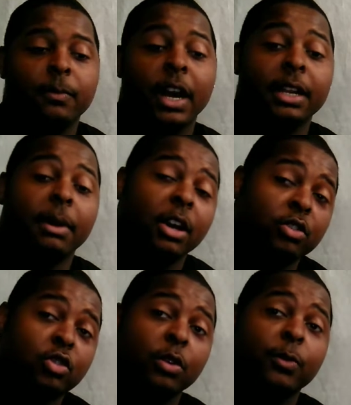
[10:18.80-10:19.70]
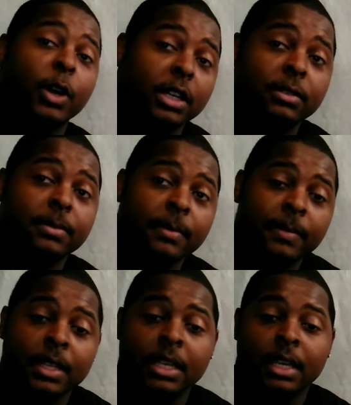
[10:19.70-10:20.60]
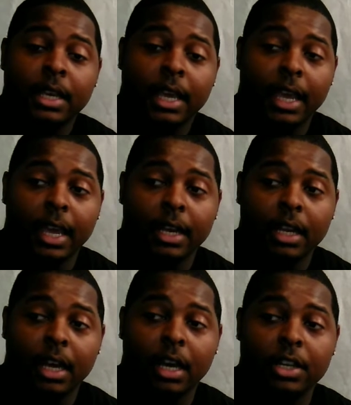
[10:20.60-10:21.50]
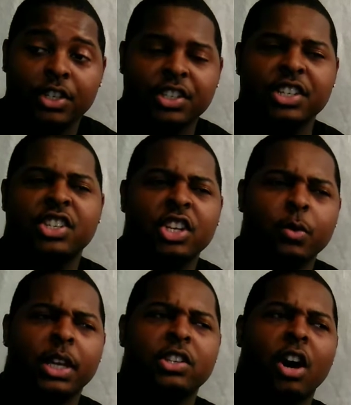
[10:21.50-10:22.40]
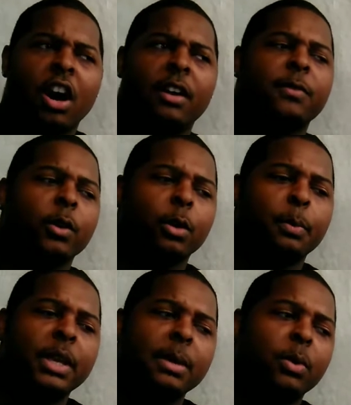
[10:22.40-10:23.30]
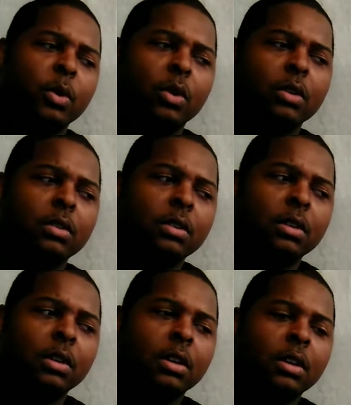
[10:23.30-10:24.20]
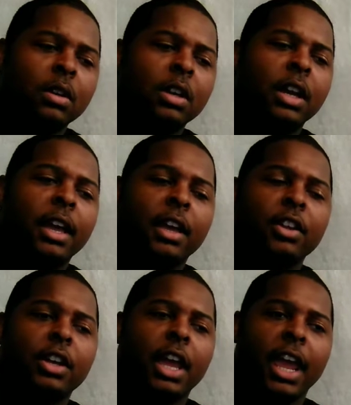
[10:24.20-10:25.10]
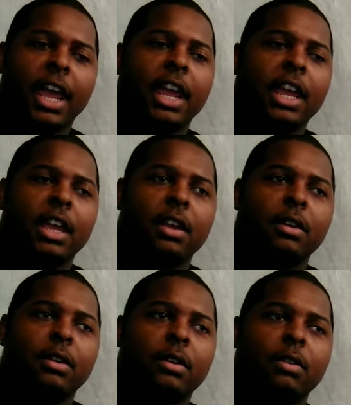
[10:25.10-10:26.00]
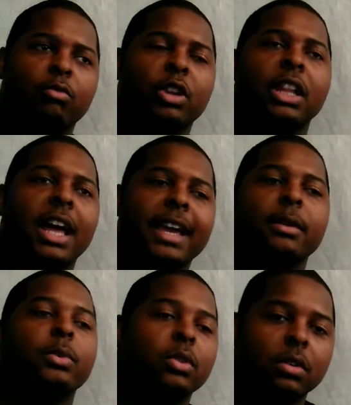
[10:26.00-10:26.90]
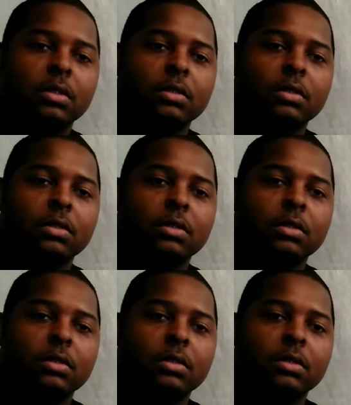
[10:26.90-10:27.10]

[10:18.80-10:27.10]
finding my own storefront, and just continuing to offer people a reliable